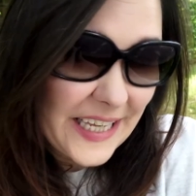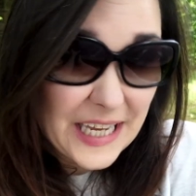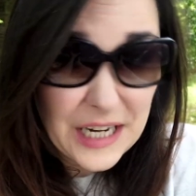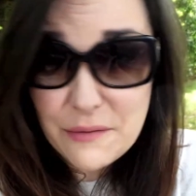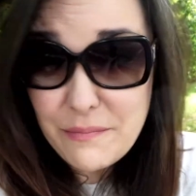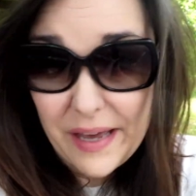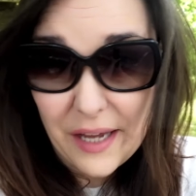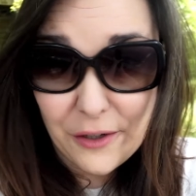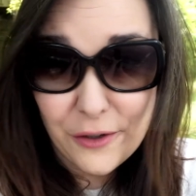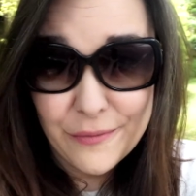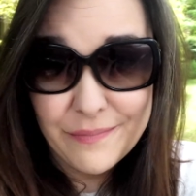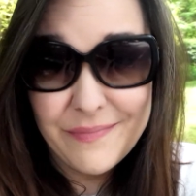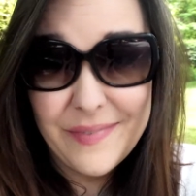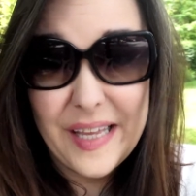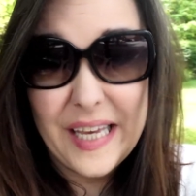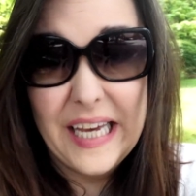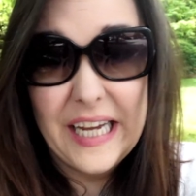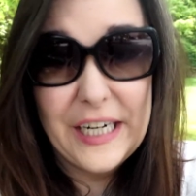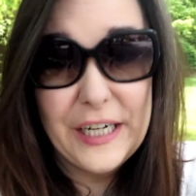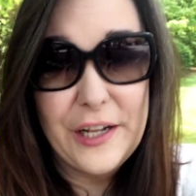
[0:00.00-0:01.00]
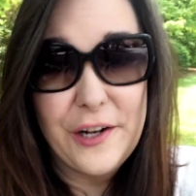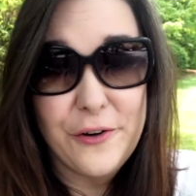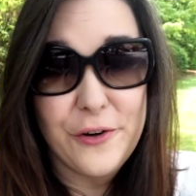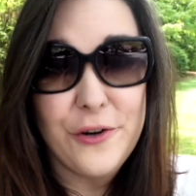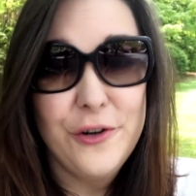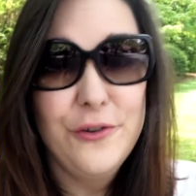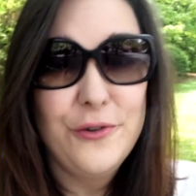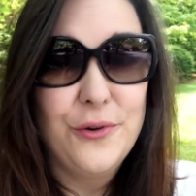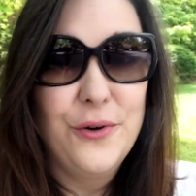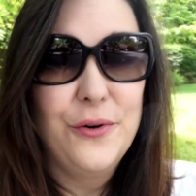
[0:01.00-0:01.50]
getting better. They got it under
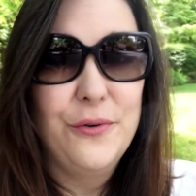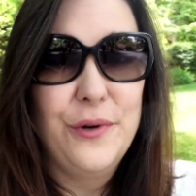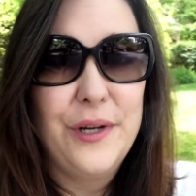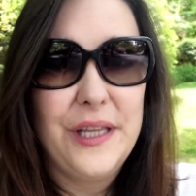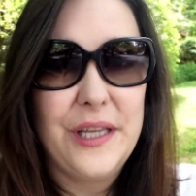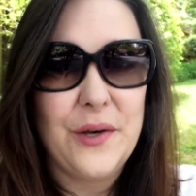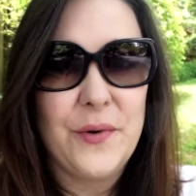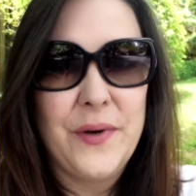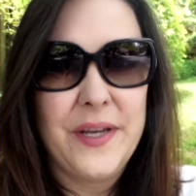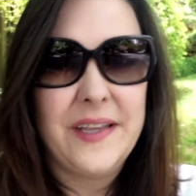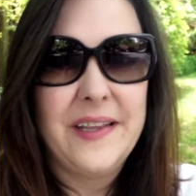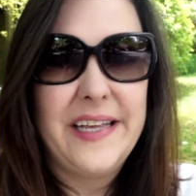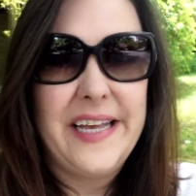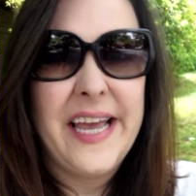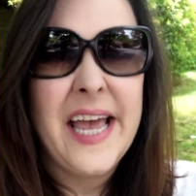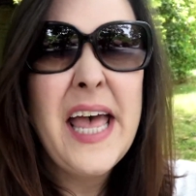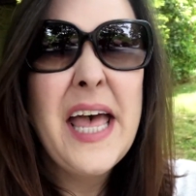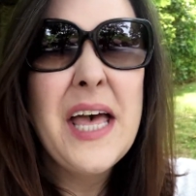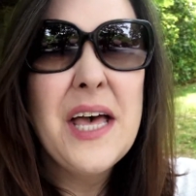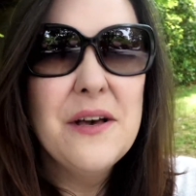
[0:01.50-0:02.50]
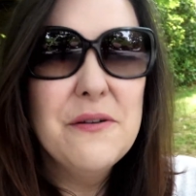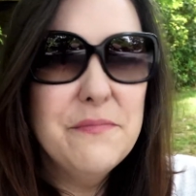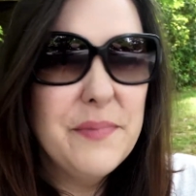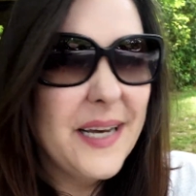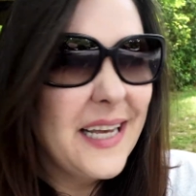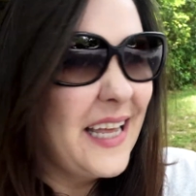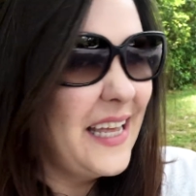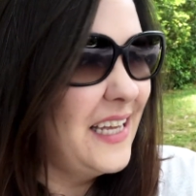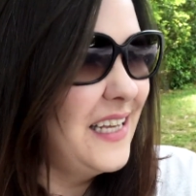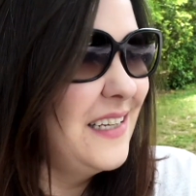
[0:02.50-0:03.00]
control really quickly,
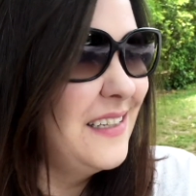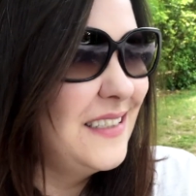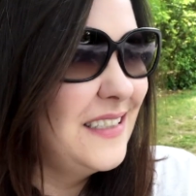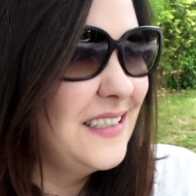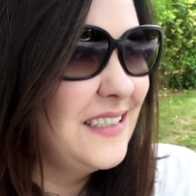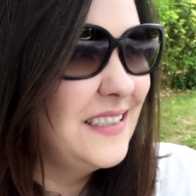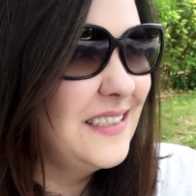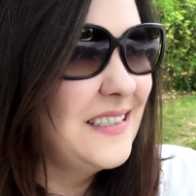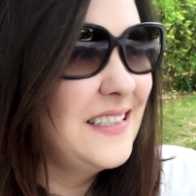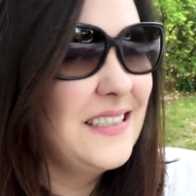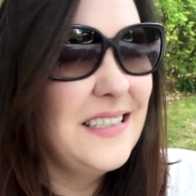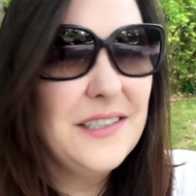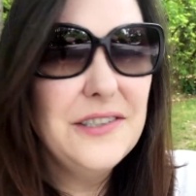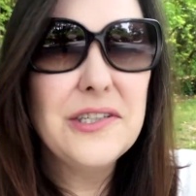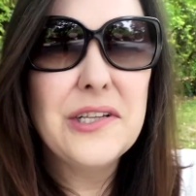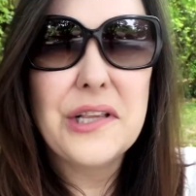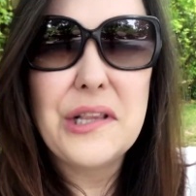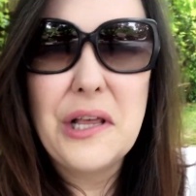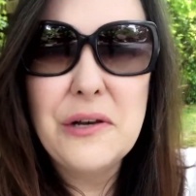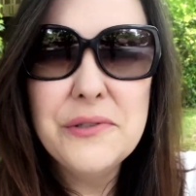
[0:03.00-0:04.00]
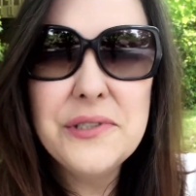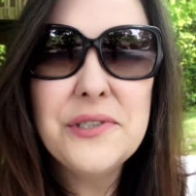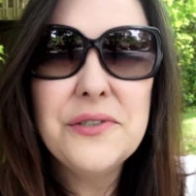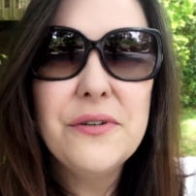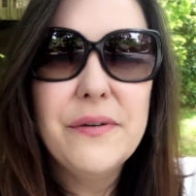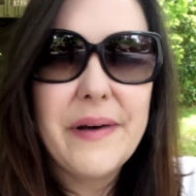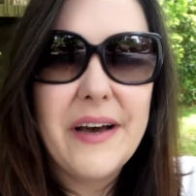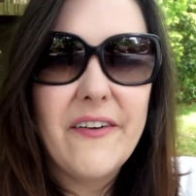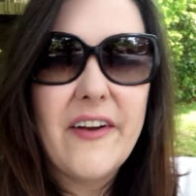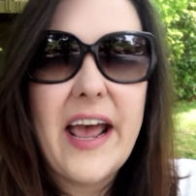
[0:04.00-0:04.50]
but still close to
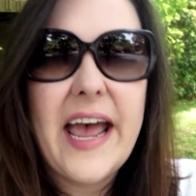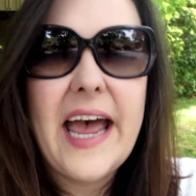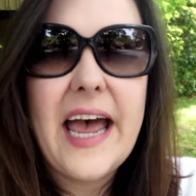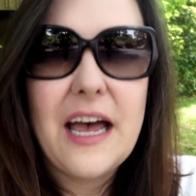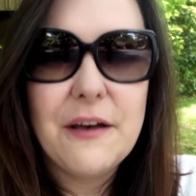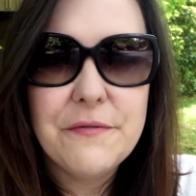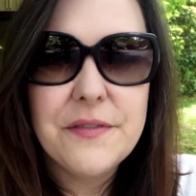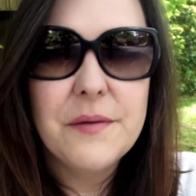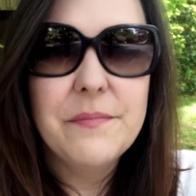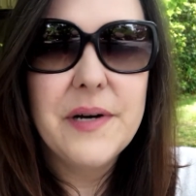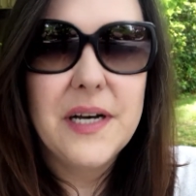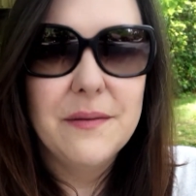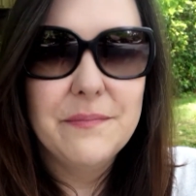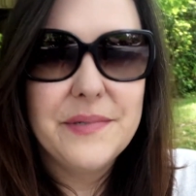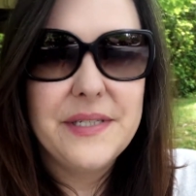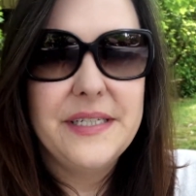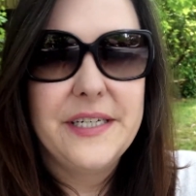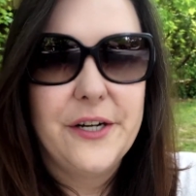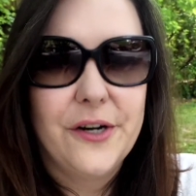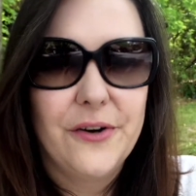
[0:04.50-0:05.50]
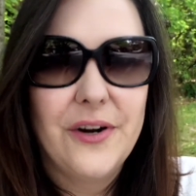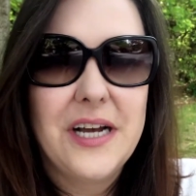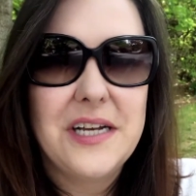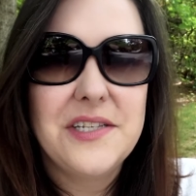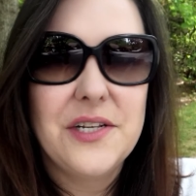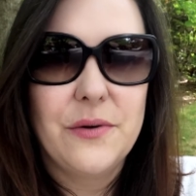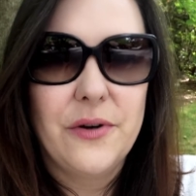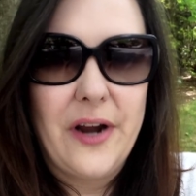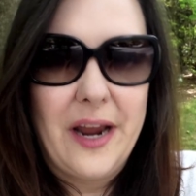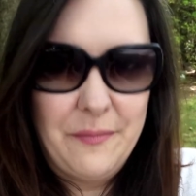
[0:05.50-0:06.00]
about half the pumps near
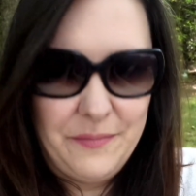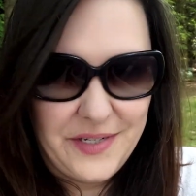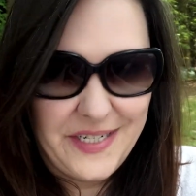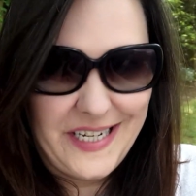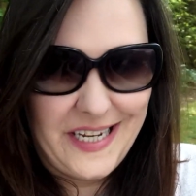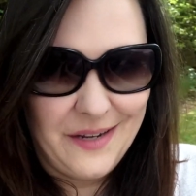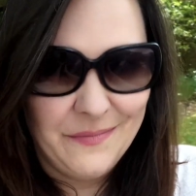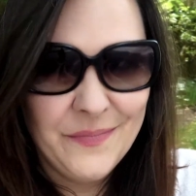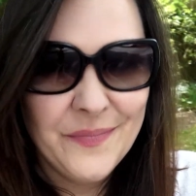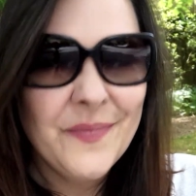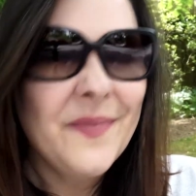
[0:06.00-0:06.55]
us are empty.